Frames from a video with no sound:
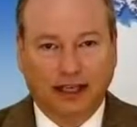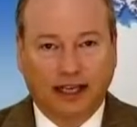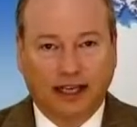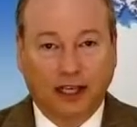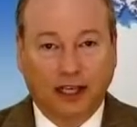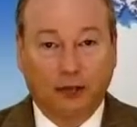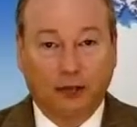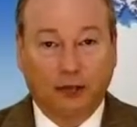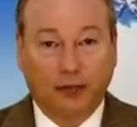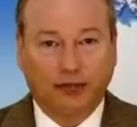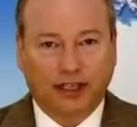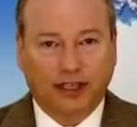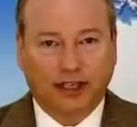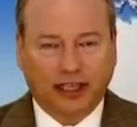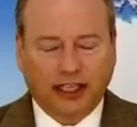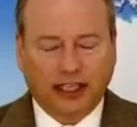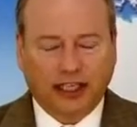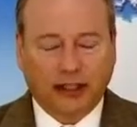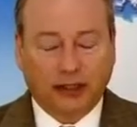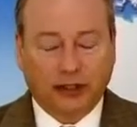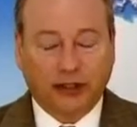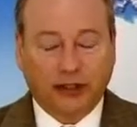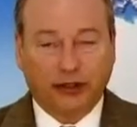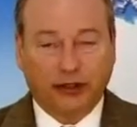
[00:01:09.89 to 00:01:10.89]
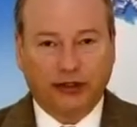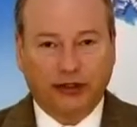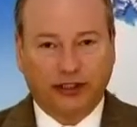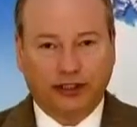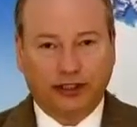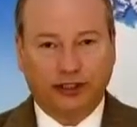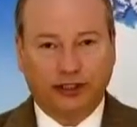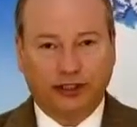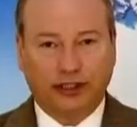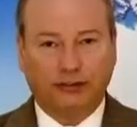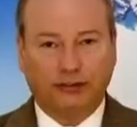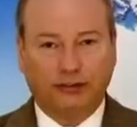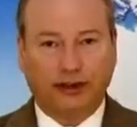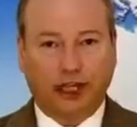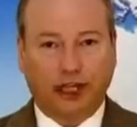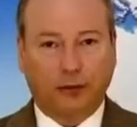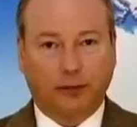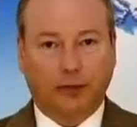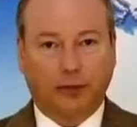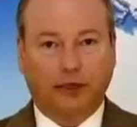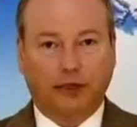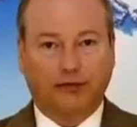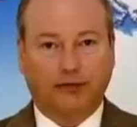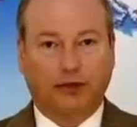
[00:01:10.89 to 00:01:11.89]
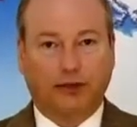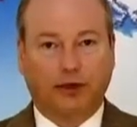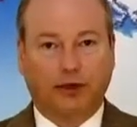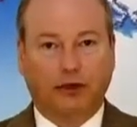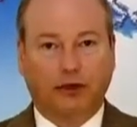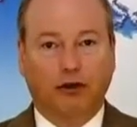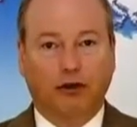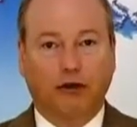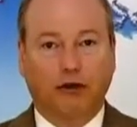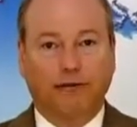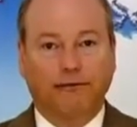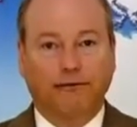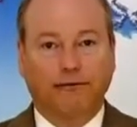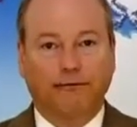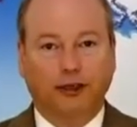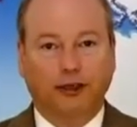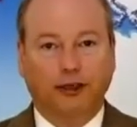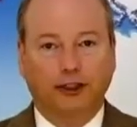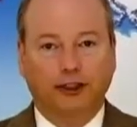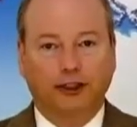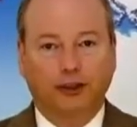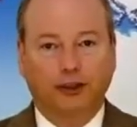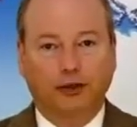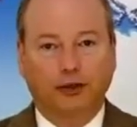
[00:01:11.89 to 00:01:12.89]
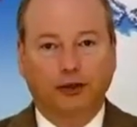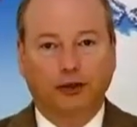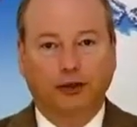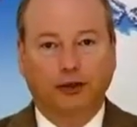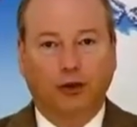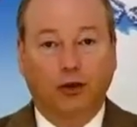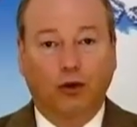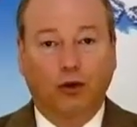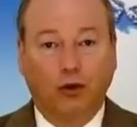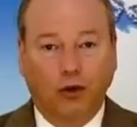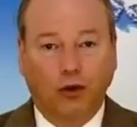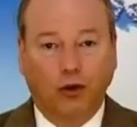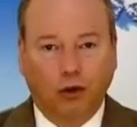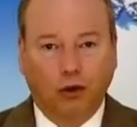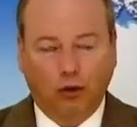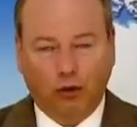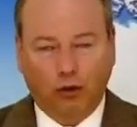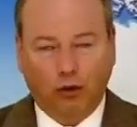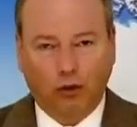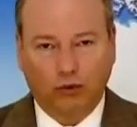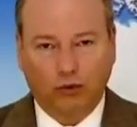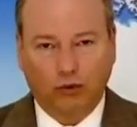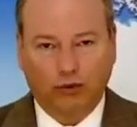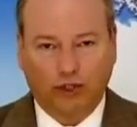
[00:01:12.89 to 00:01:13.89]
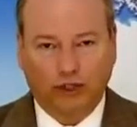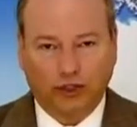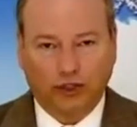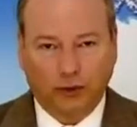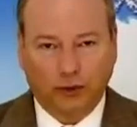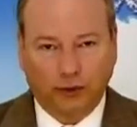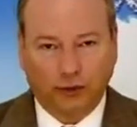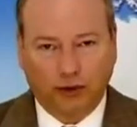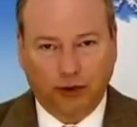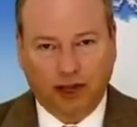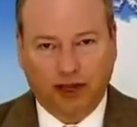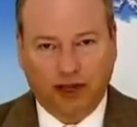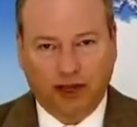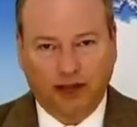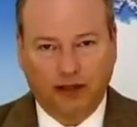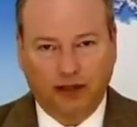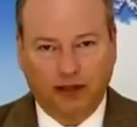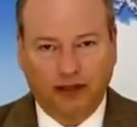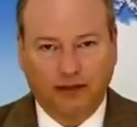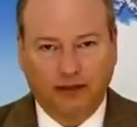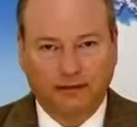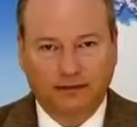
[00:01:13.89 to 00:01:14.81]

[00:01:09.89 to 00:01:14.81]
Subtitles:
And in particular, you see the development of what are called functional holes in the brain.